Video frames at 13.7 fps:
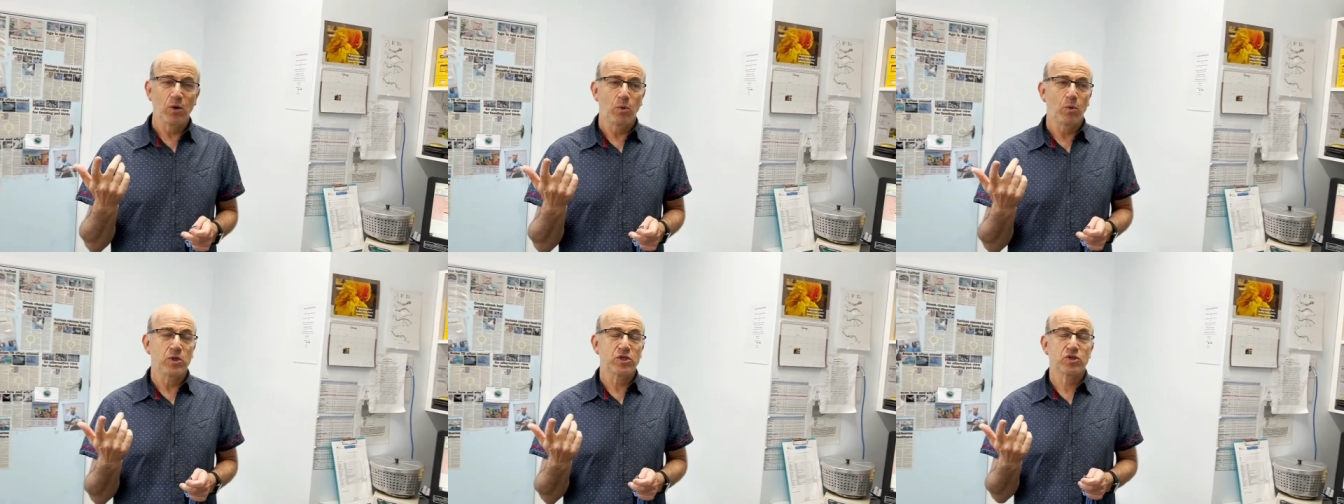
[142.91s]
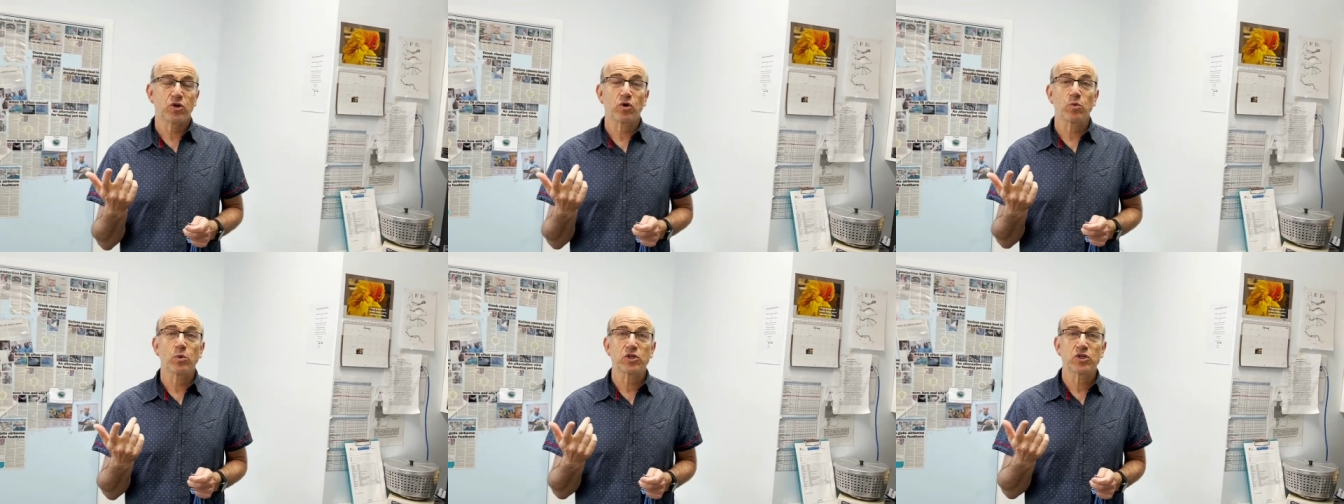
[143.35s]
which,
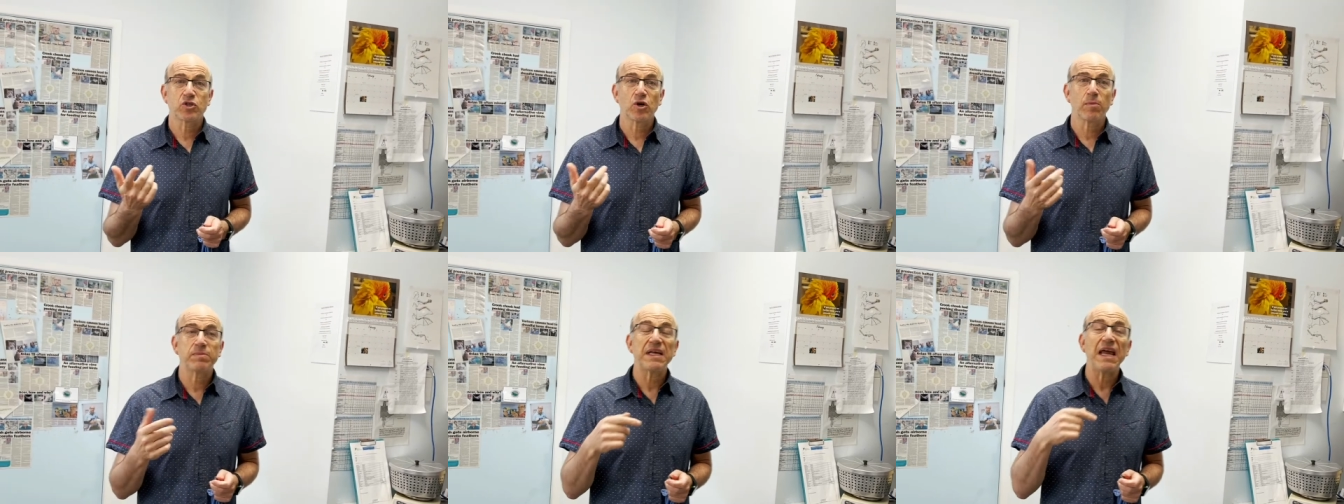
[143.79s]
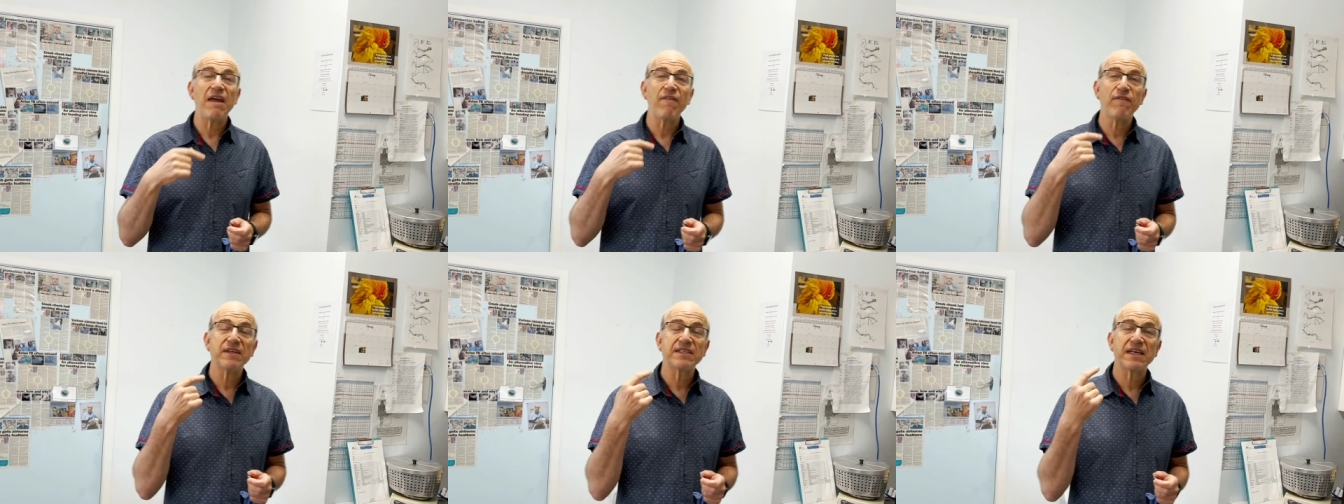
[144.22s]
which stops
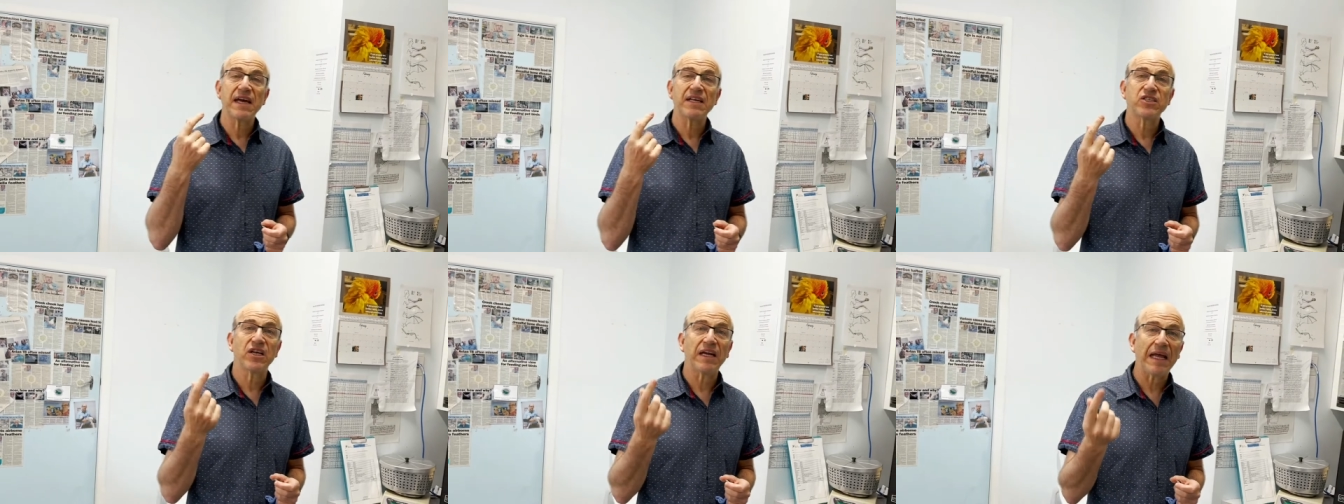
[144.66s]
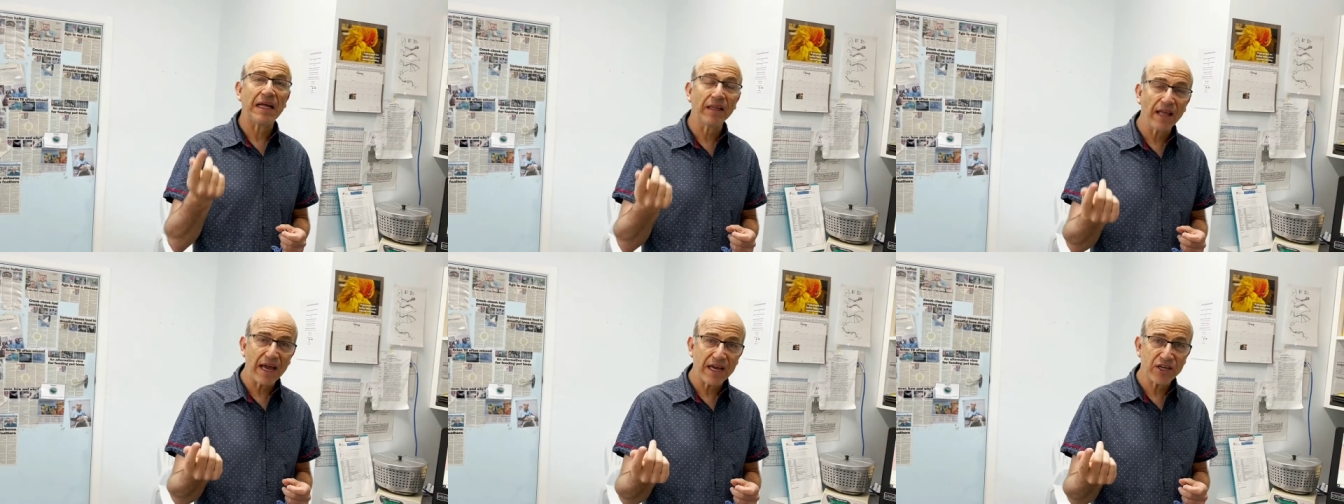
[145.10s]
F S H and
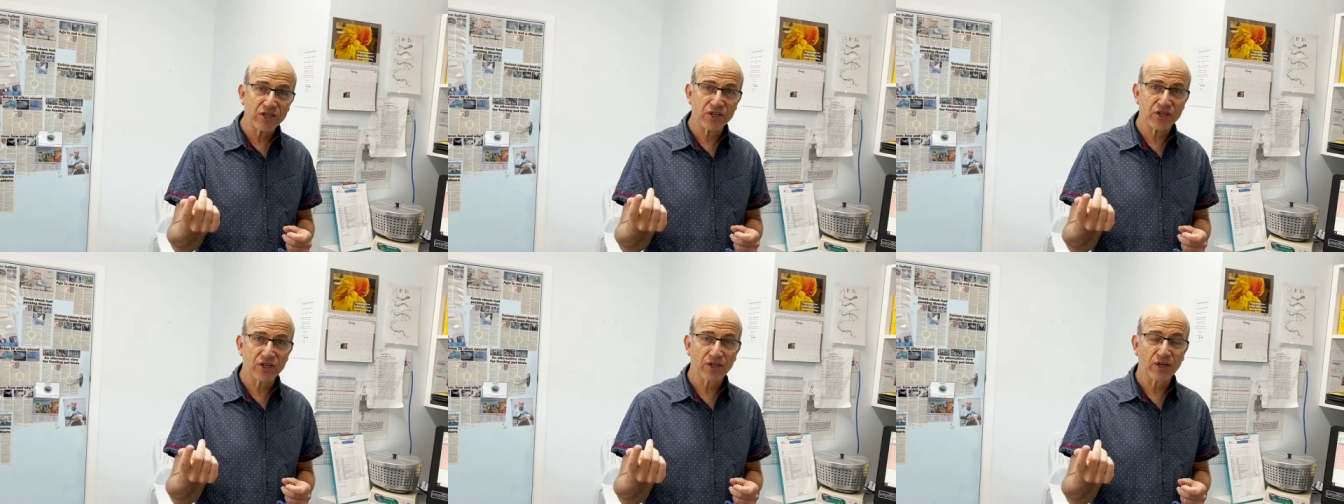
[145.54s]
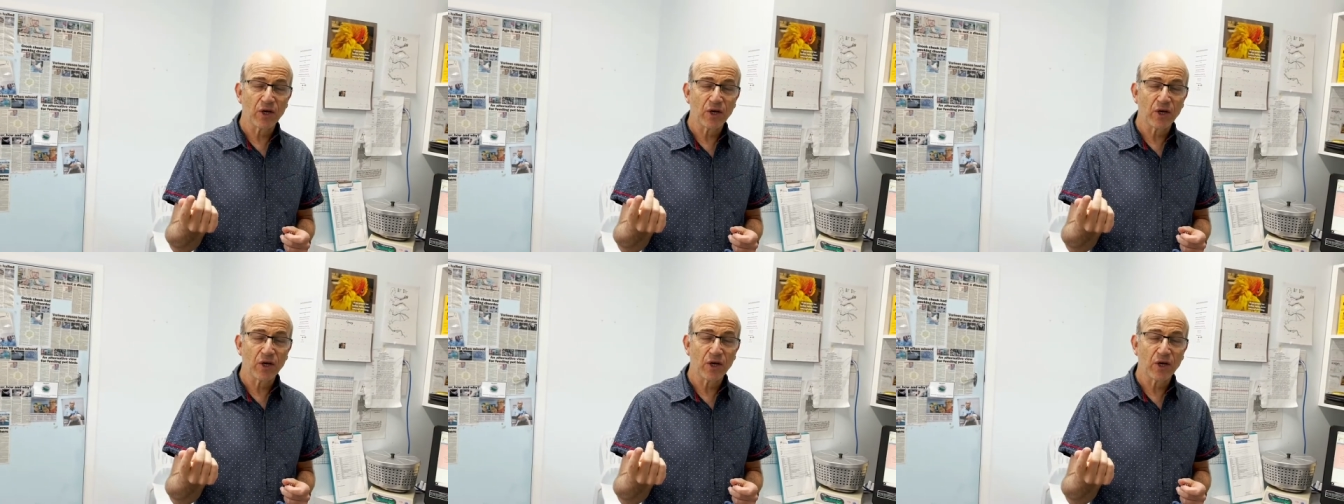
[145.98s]
L H,